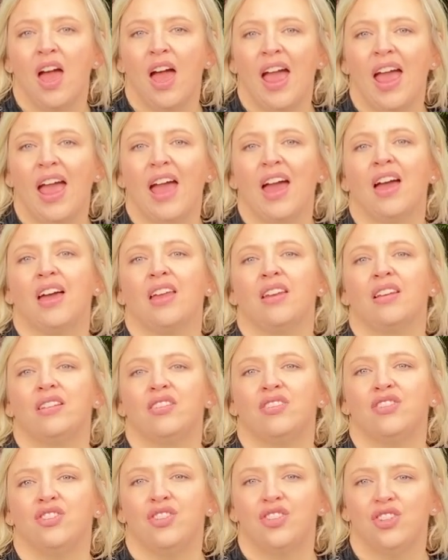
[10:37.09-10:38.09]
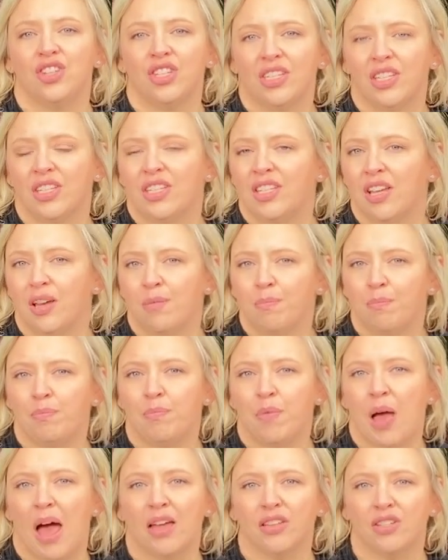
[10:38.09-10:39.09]
And just a tip,
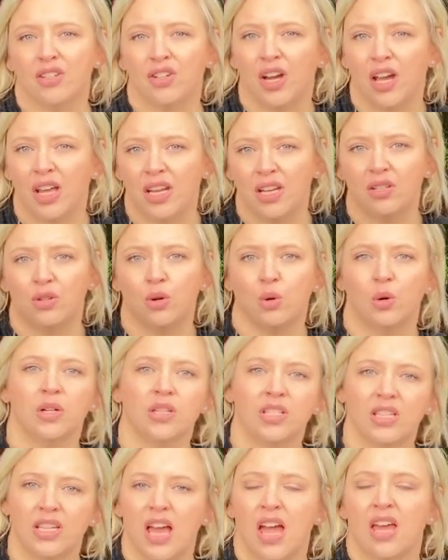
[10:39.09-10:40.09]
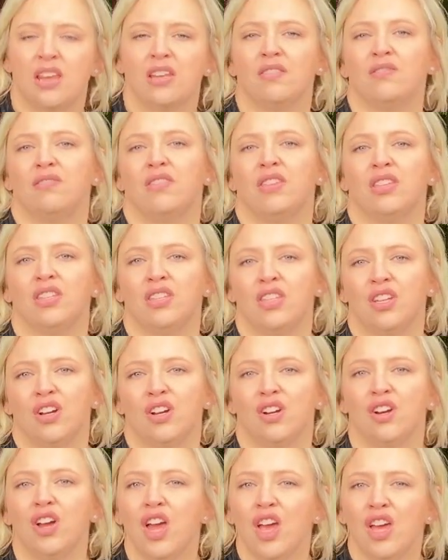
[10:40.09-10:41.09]
as you're getting towards the end of this
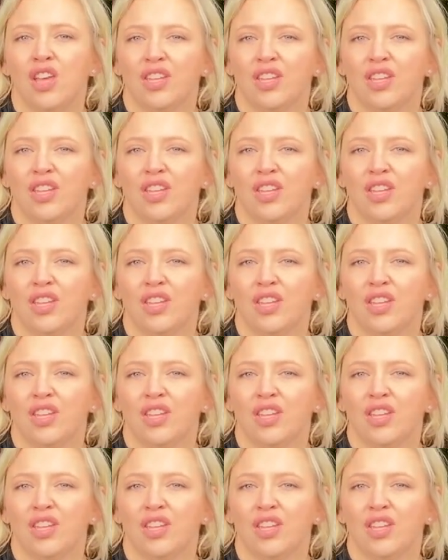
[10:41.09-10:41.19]
year,